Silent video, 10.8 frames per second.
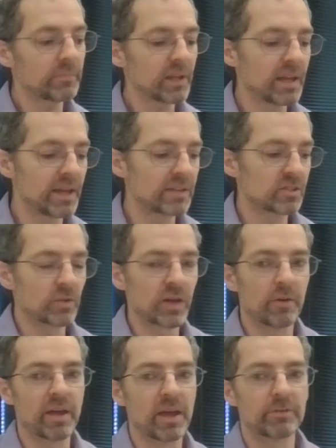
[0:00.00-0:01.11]
And so
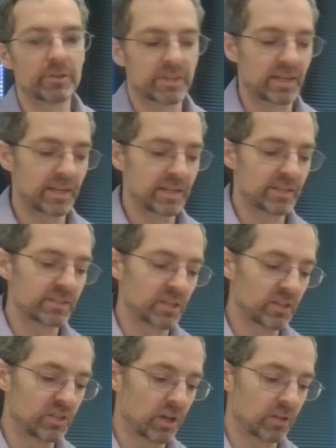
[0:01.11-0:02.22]
now everything is
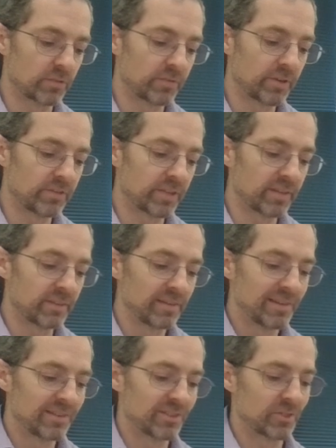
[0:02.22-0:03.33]
$1.50.
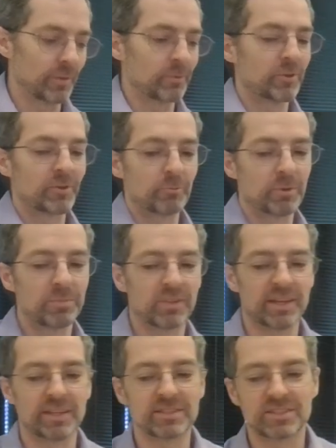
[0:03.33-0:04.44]
So I'm going to
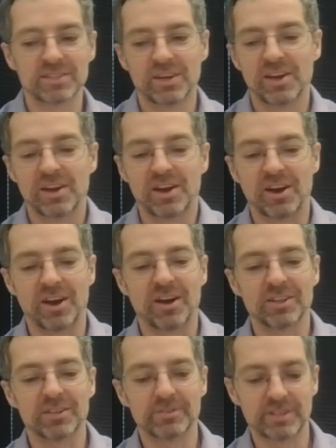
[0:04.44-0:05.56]
replace
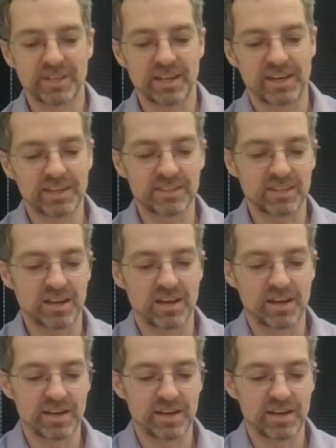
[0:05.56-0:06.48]
all of the tags on